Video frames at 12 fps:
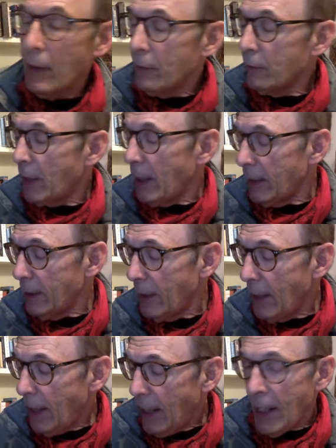Okay.
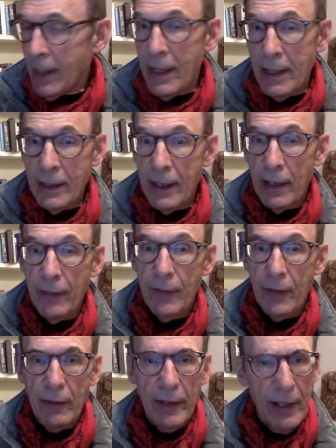And then you got to
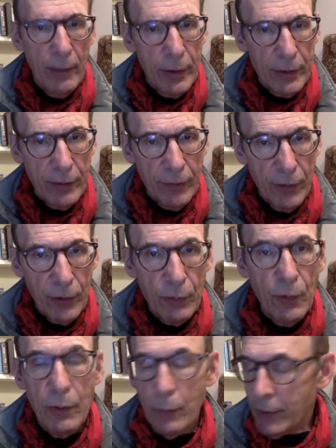figure out, hey, what's the first
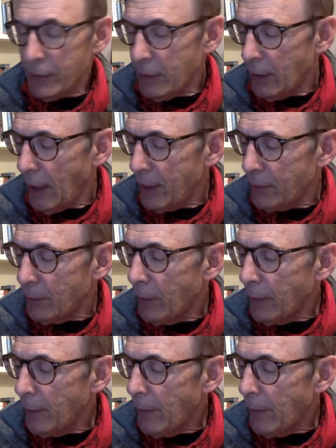one? What's the last one?